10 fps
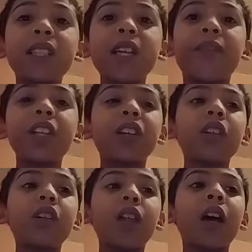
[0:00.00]
Jeffy, don't
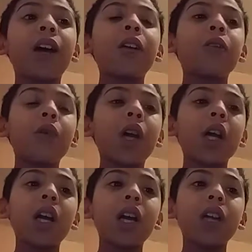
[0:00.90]
do that.
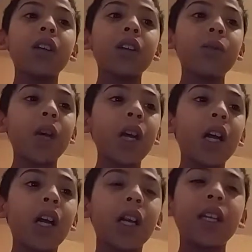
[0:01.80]
Why?
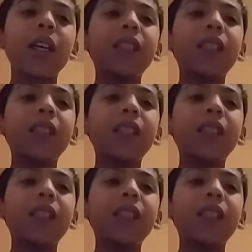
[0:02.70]
Why?